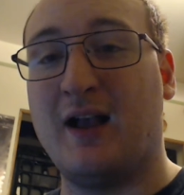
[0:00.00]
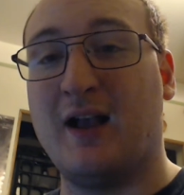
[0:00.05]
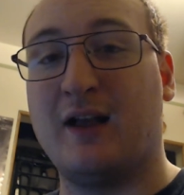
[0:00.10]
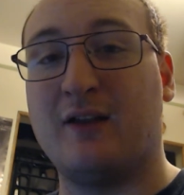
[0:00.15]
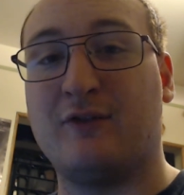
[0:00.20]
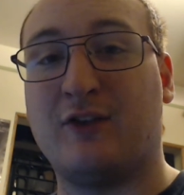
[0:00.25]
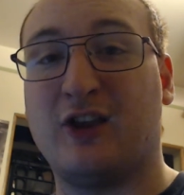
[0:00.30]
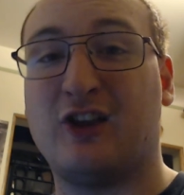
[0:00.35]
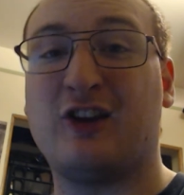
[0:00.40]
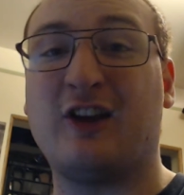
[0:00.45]

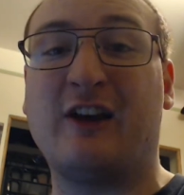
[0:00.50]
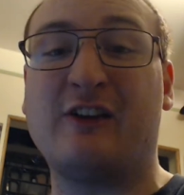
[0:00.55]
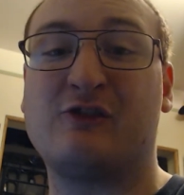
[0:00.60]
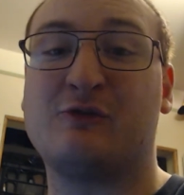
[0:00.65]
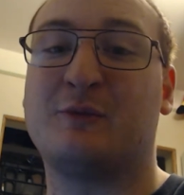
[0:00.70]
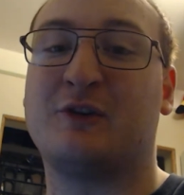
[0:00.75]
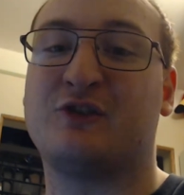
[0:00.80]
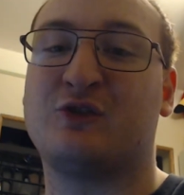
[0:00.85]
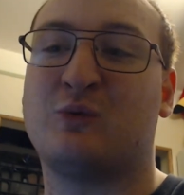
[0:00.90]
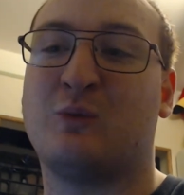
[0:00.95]
Thank you guys
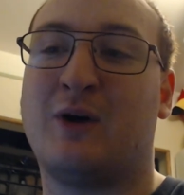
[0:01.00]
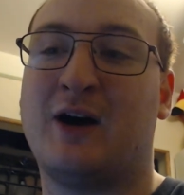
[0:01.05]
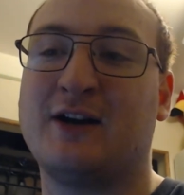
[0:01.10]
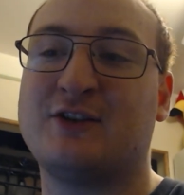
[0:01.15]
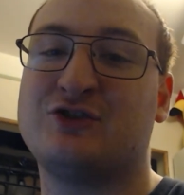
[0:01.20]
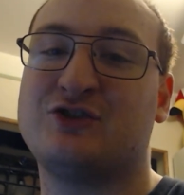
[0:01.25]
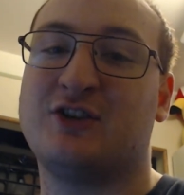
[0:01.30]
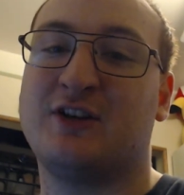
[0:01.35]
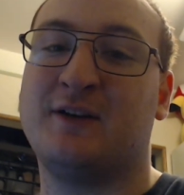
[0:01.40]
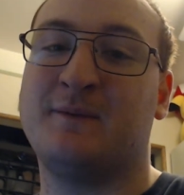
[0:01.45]
so much for
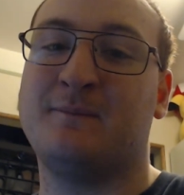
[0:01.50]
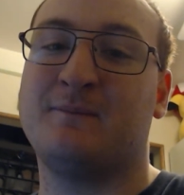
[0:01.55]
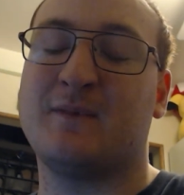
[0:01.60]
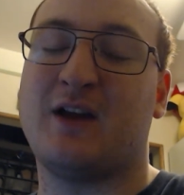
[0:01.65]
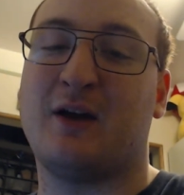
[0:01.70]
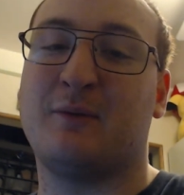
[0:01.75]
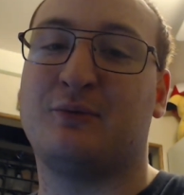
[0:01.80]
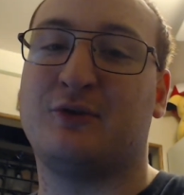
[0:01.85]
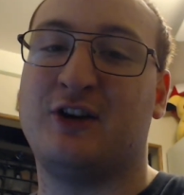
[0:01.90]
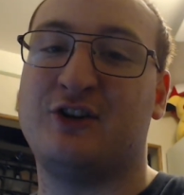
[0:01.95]
watching.
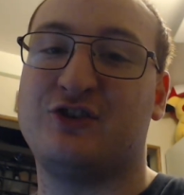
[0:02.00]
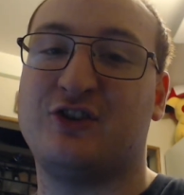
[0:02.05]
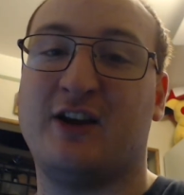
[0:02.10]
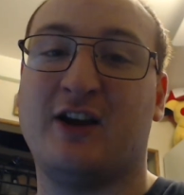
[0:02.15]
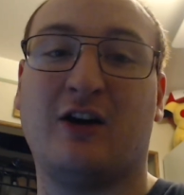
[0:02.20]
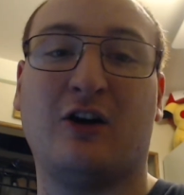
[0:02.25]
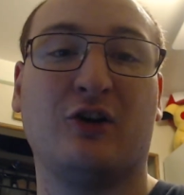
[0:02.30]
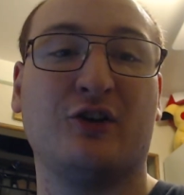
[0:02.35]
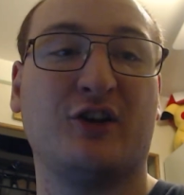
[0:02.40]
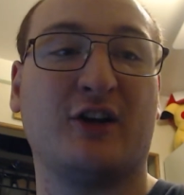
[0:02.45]
I appreciate
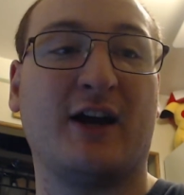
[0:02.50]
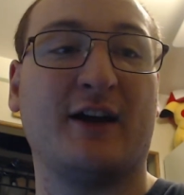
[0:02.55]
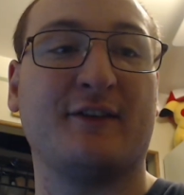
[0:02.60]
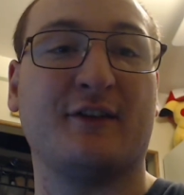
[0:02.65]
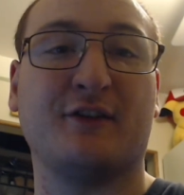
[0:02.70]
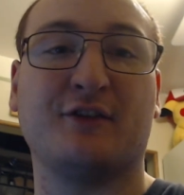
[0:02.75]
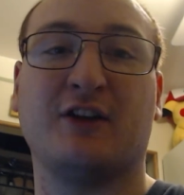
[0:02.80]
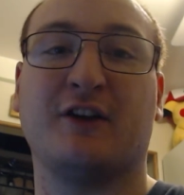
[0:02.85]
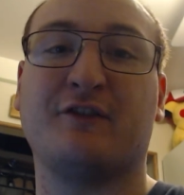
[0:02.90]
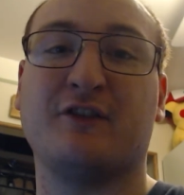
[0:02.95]
all your
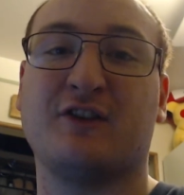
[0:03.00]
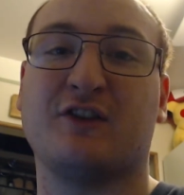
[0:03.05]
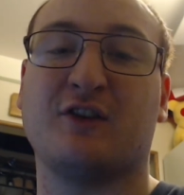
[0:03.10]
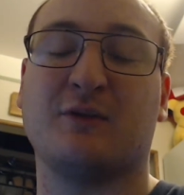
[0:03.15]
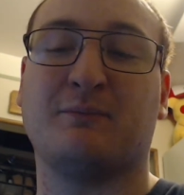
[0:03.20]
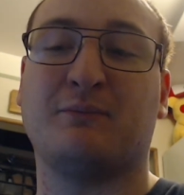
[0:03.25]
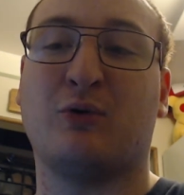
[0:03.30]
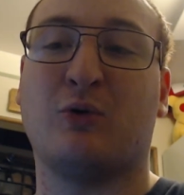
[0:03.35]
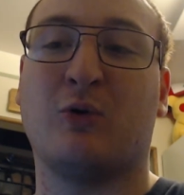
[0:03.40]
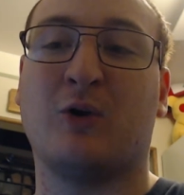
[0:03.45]
guys' love and
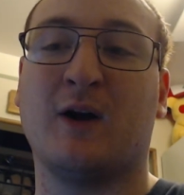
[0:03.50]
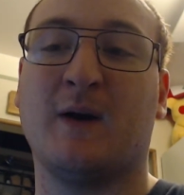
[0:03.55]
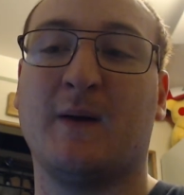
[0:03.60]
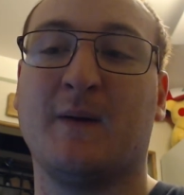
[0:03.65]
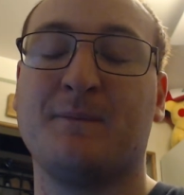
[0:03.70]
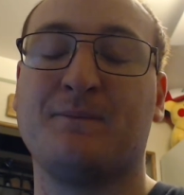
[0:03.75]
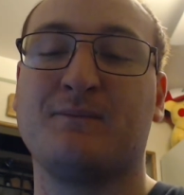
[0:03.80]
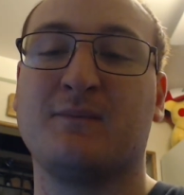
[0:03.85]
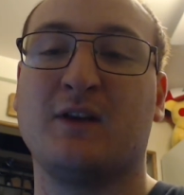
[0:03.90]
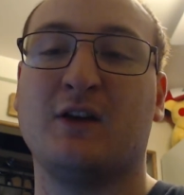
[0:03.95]
support.
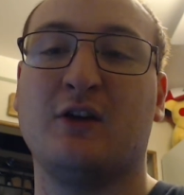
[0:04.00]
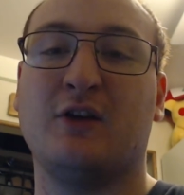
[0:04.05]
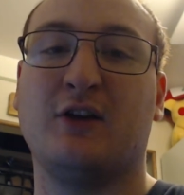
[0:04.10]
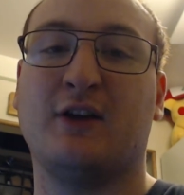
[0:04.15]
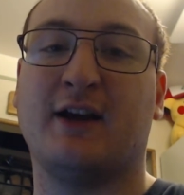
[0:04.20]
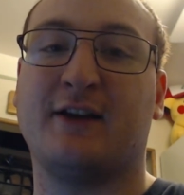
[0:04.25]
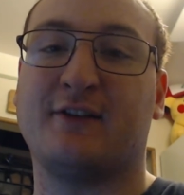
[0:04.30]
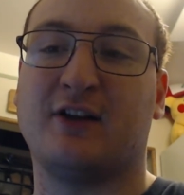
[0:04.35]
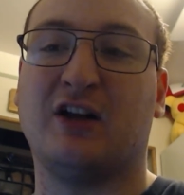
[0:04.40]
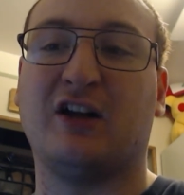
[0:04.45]
You
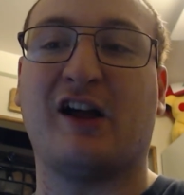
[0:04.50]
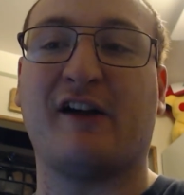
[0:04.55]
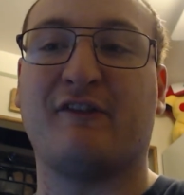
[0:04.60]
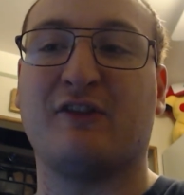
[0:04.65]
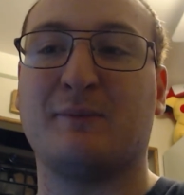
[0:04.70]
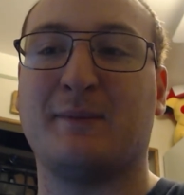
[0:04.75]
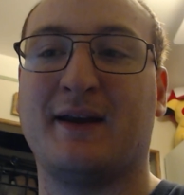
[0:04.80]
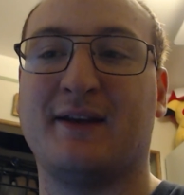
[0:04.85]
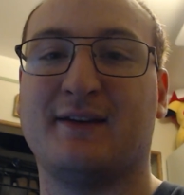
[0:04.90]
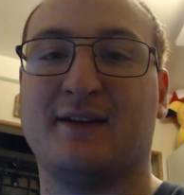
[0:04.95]
guys all have an
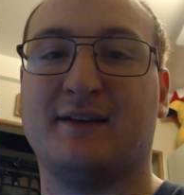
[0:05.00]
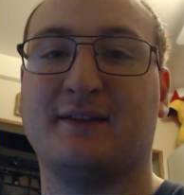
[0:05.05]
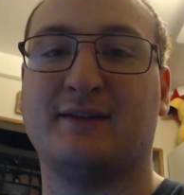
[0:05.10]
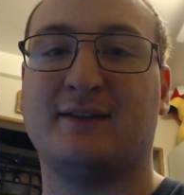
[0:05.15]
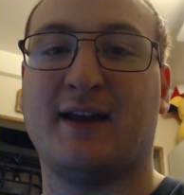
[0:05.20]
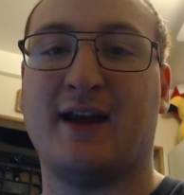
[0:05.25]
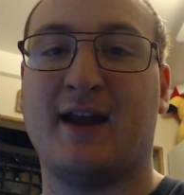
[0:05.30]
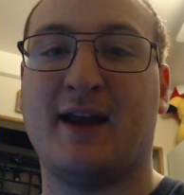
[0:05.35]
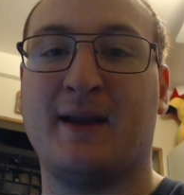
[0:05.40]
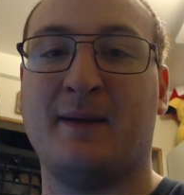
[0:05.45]
amazing
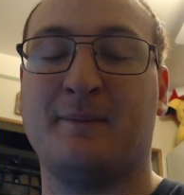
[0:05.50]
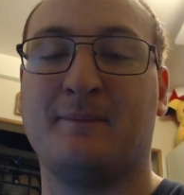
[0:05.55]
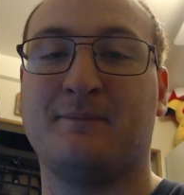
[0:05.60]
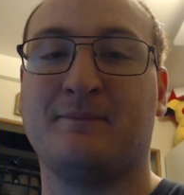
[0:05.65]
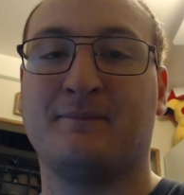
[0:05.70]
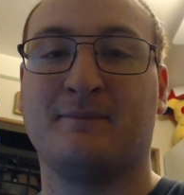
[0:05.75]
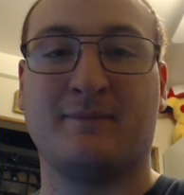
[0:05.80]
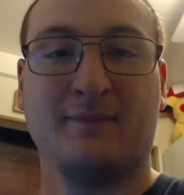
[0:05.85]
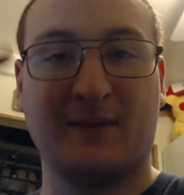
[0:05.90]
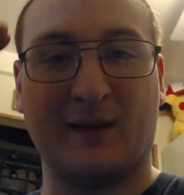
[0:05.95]
day.
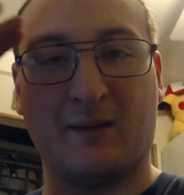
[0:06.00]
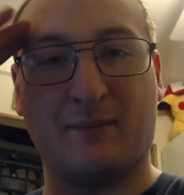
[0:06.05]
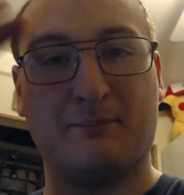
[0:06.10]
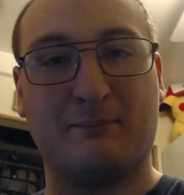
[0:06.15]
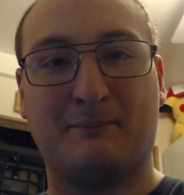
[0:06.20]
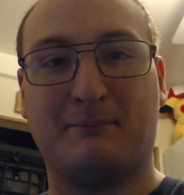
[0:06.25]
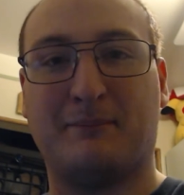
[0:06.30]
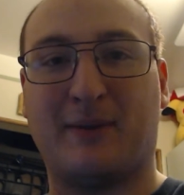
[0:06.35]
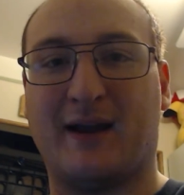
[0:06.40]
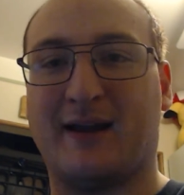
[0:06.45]

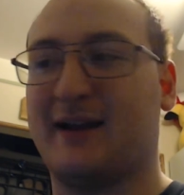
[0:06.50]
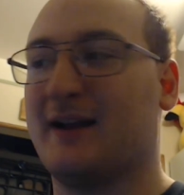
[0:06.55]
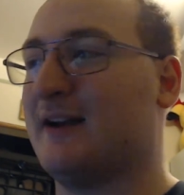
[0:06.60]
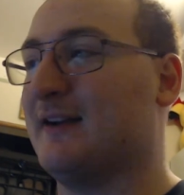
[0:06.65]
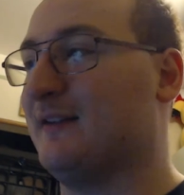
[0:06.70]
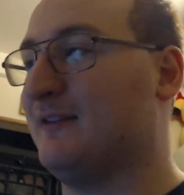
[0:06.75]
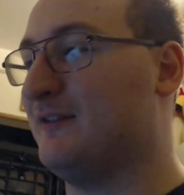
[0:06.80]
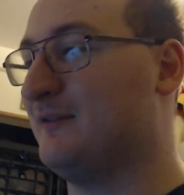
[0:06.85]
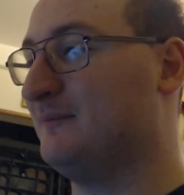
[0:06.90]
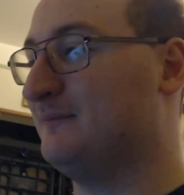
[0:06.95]
Bye,
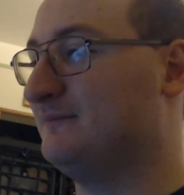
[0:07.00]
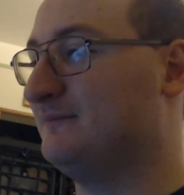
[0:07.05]
guys.